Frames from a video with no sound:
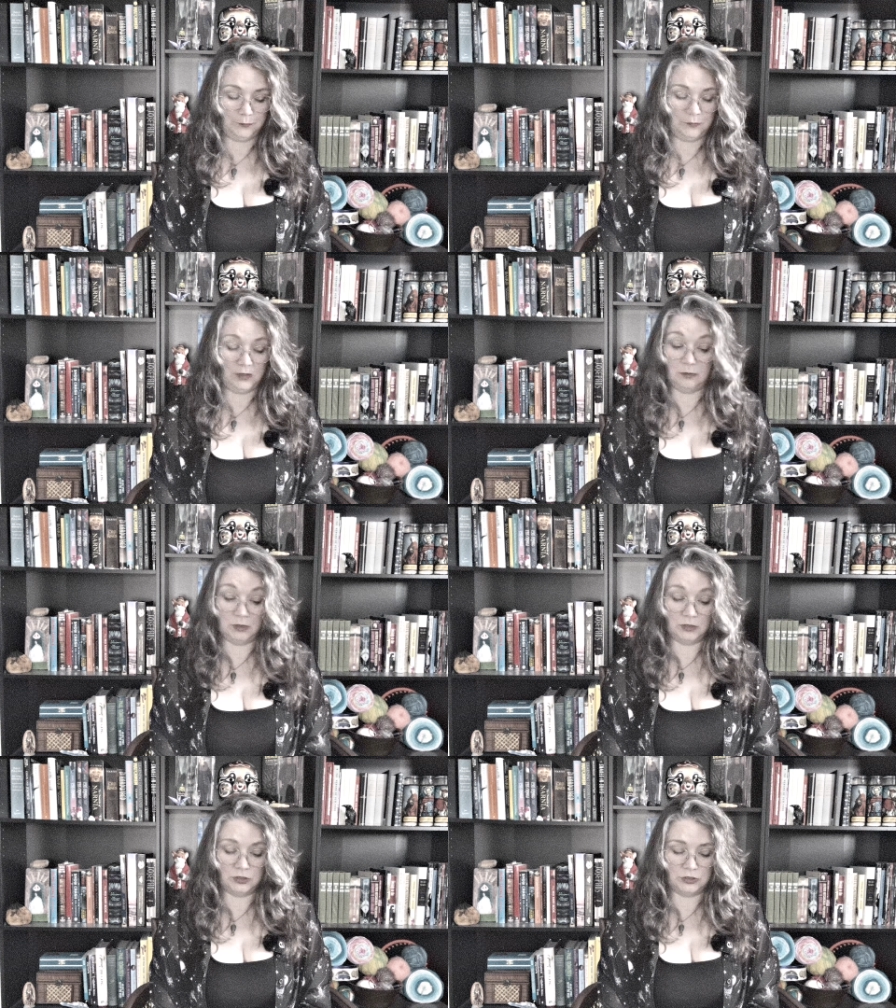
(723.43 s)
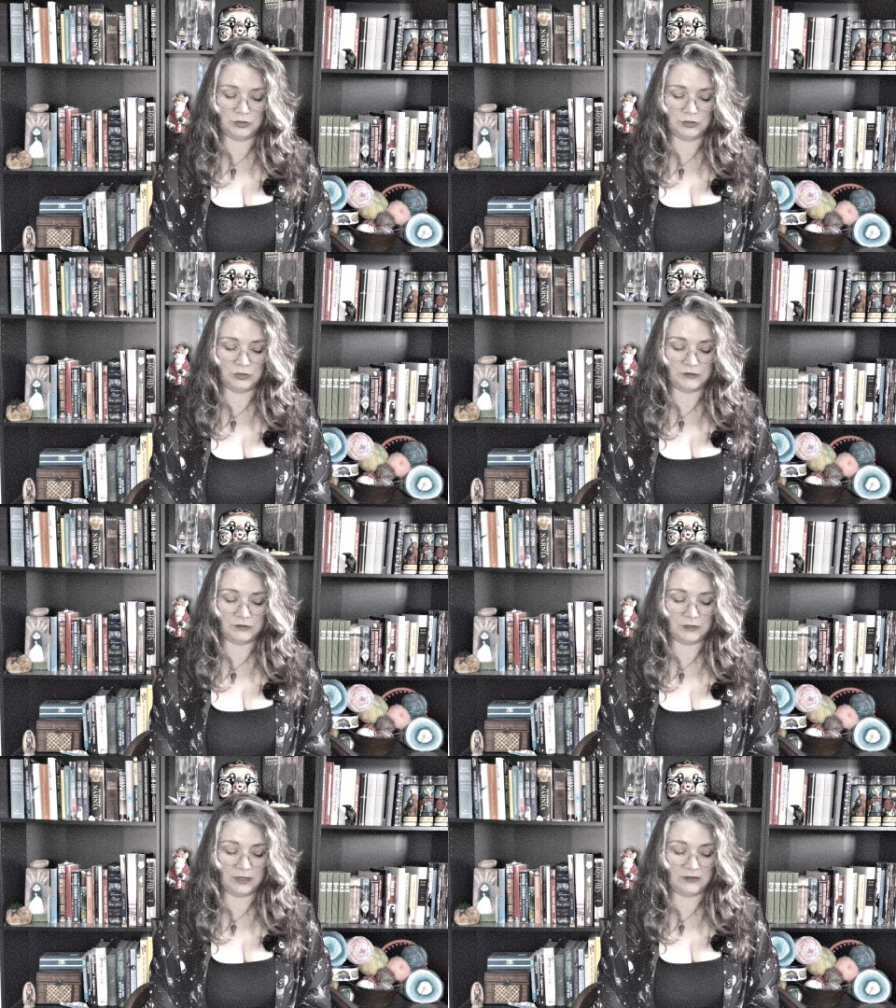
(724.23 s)
Maybe I should
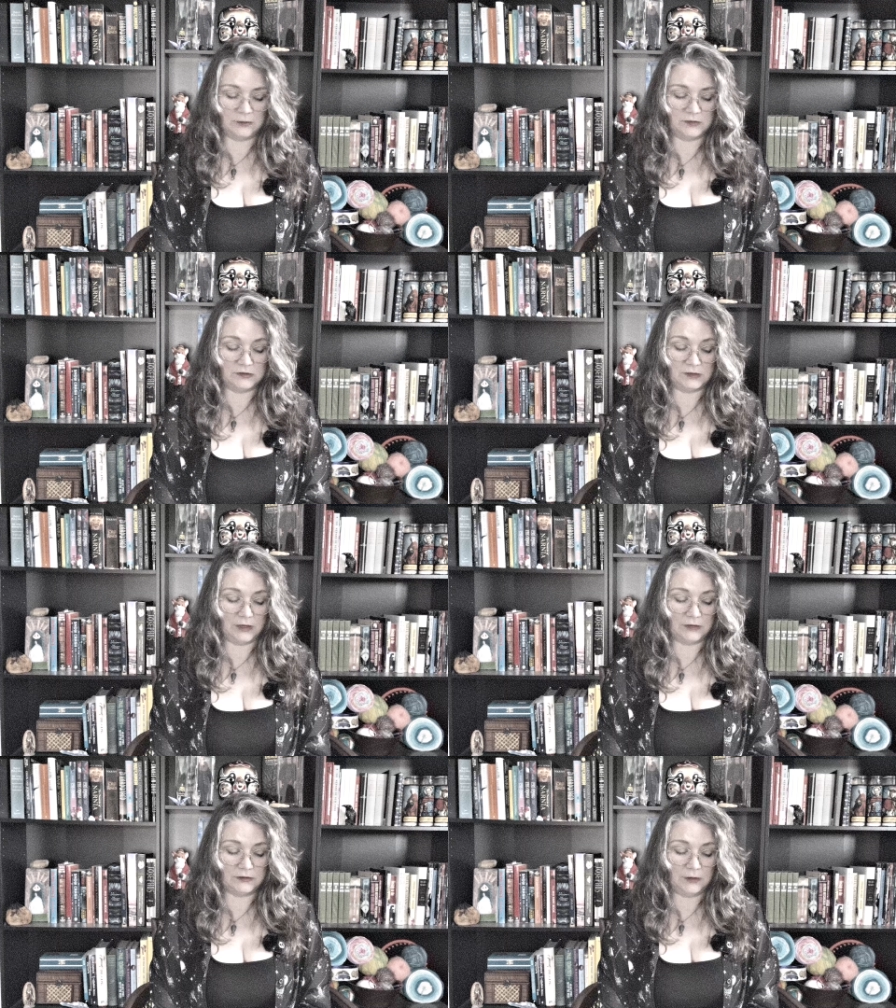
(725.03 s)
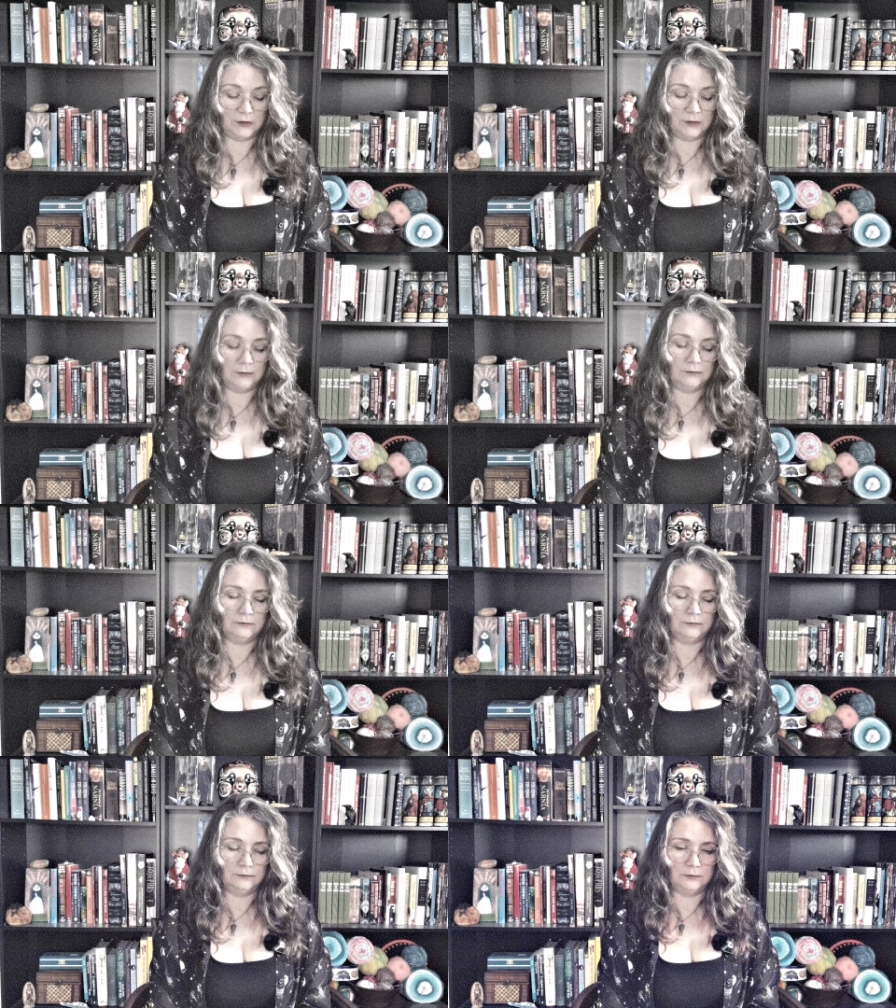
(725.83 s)
just let them sit.
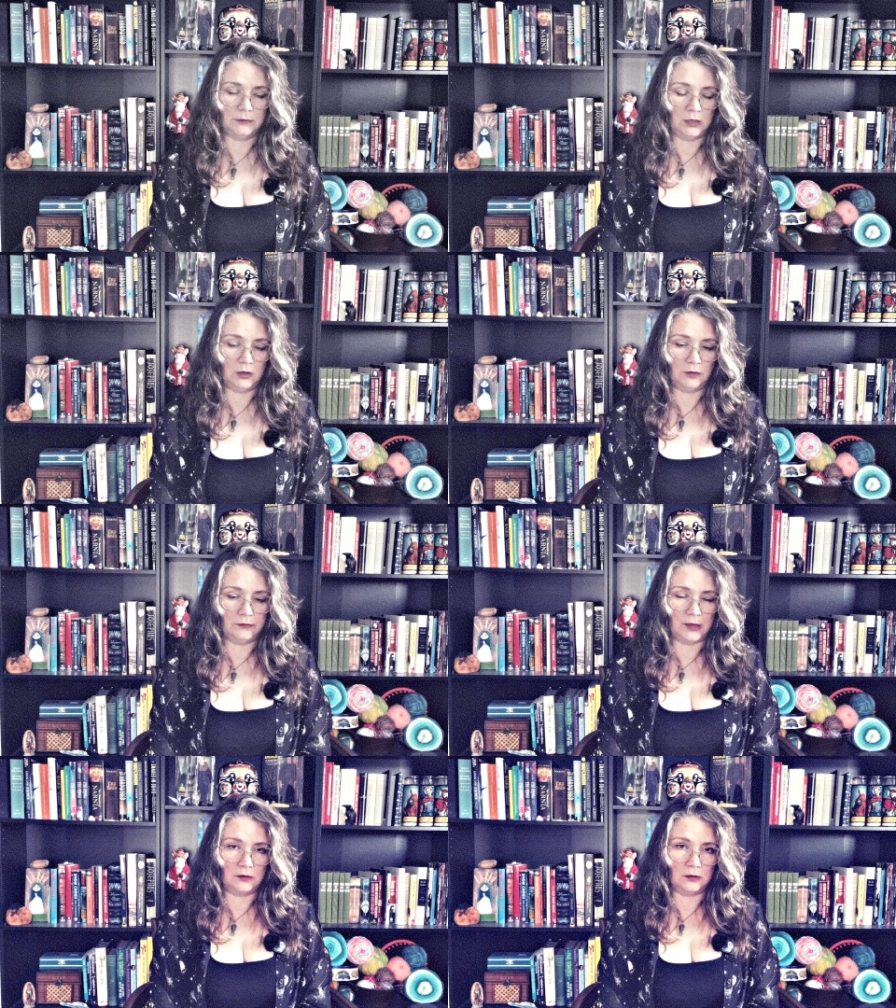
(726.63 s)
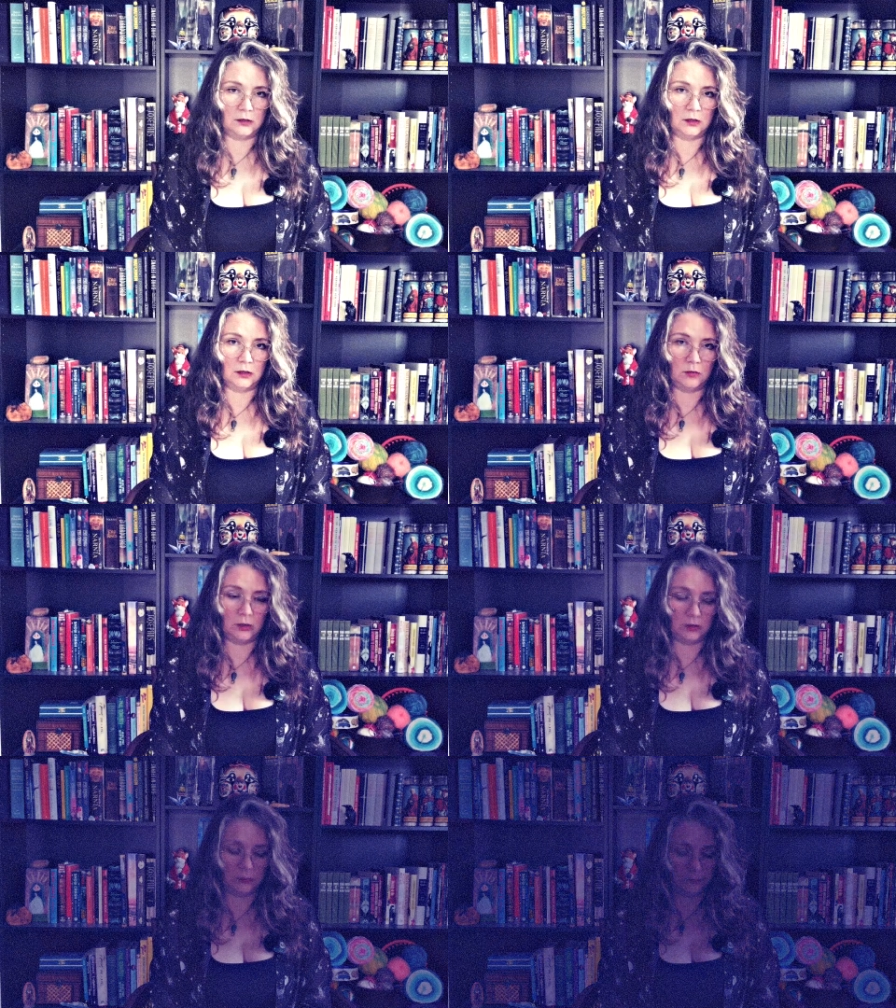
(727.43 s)
They aren't that good anyway.